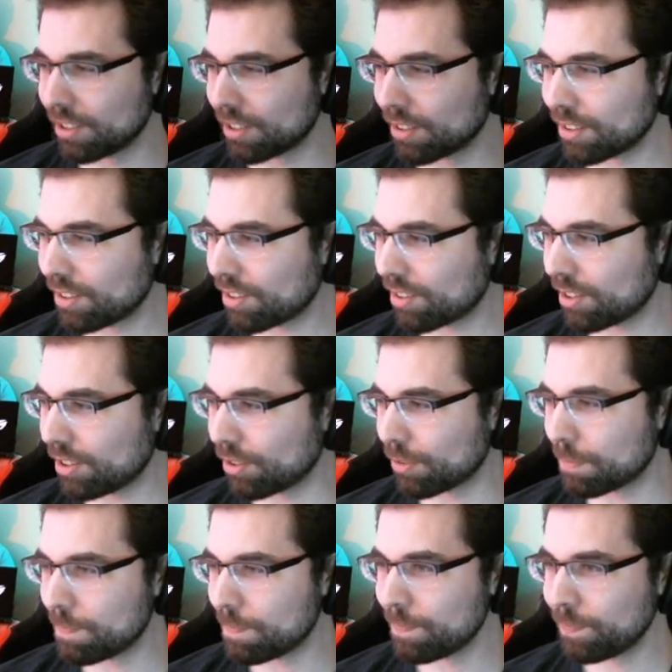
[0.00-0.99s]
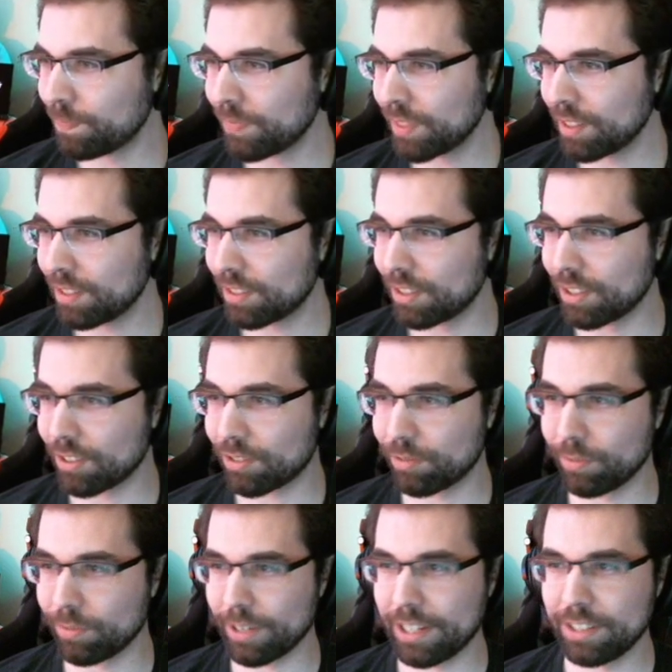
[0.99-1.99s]
So this
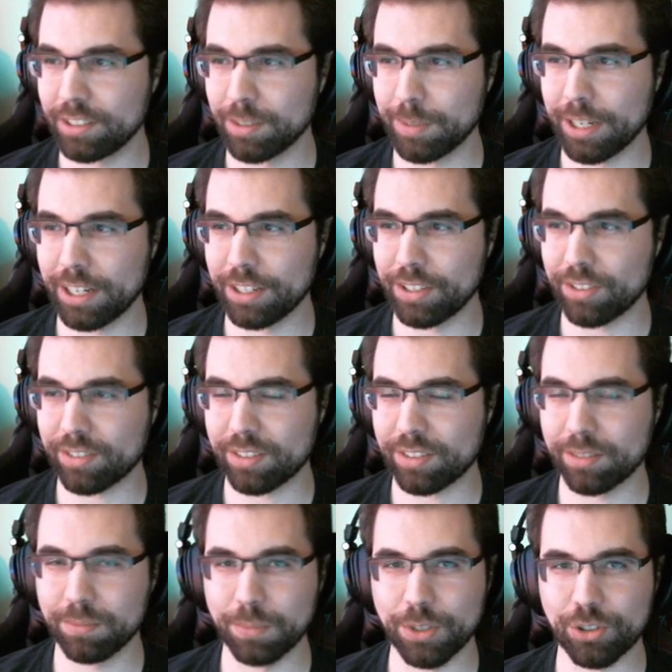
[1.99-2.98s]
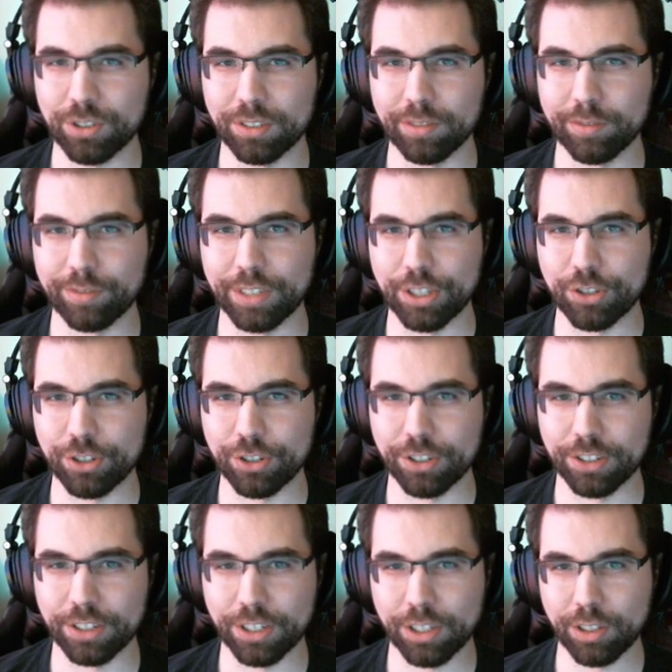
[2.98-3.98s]
randomized mission
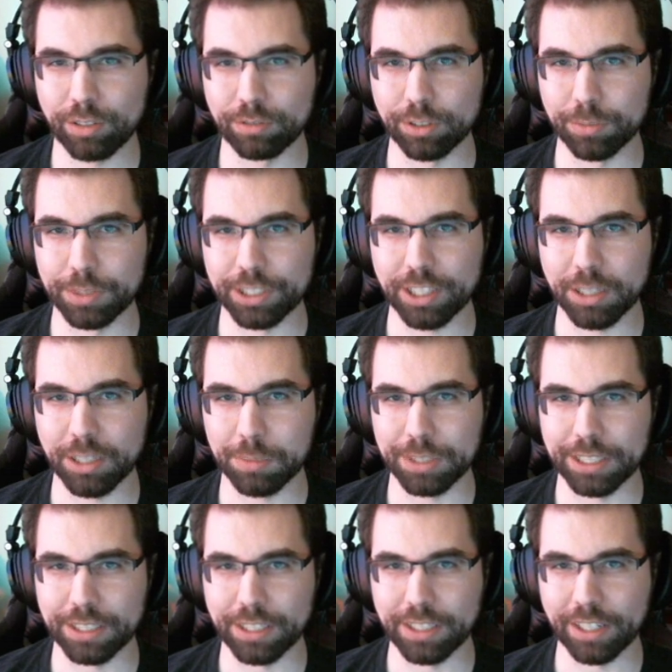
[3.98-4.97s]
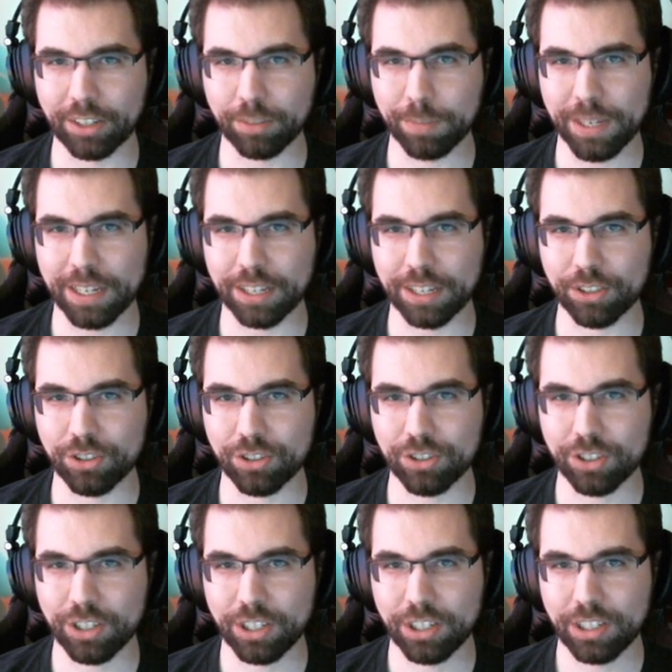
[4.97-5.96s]
feature will be coming in the next patch,
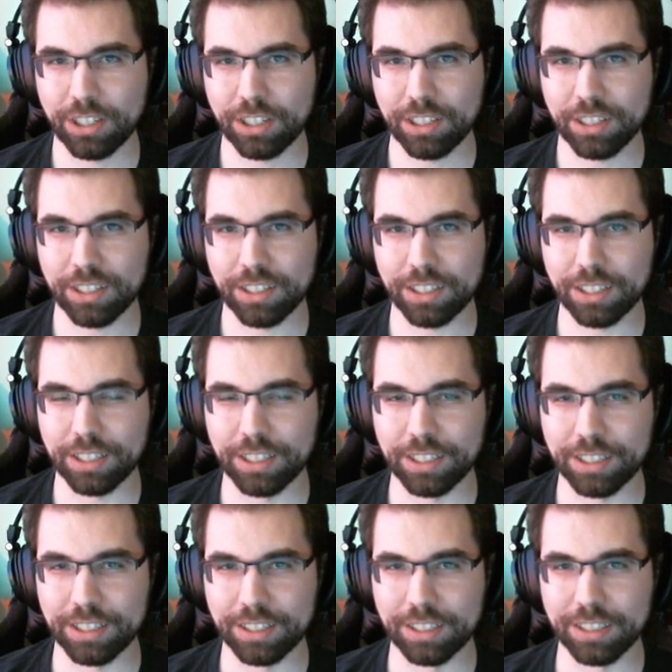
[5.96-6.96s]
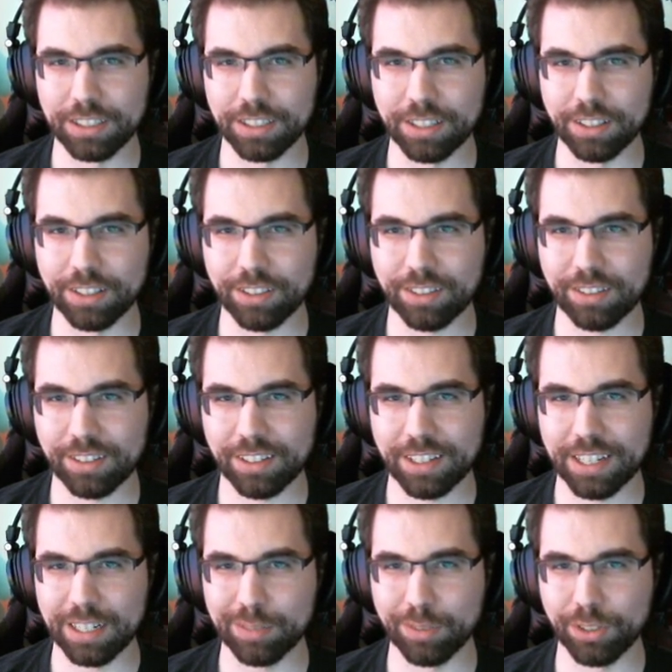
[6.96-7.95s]
and it's
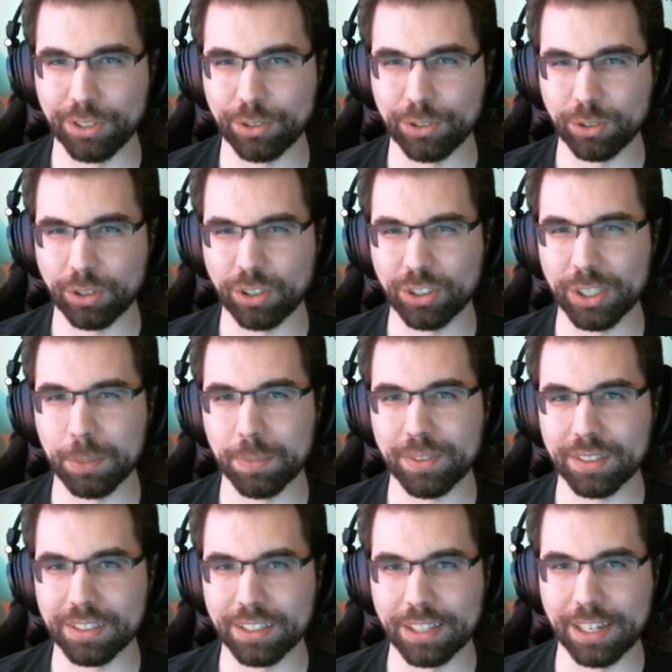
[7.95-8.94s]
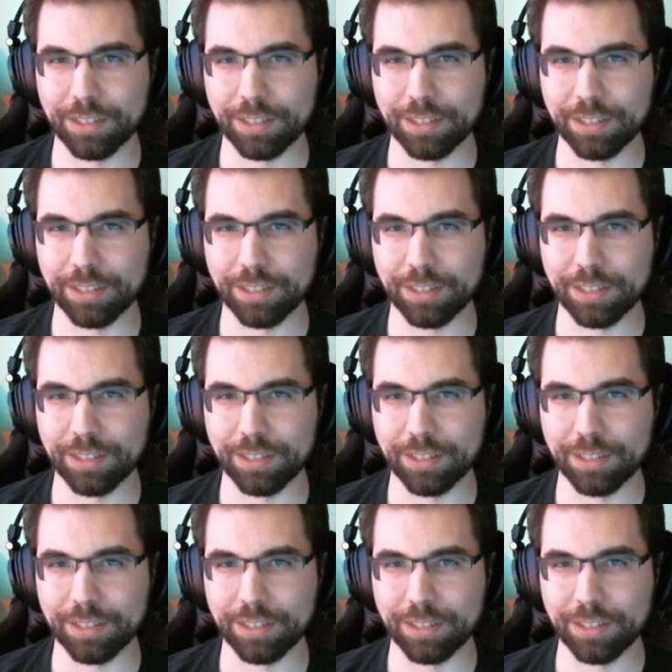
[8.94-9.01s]
kind of a little glimpse into that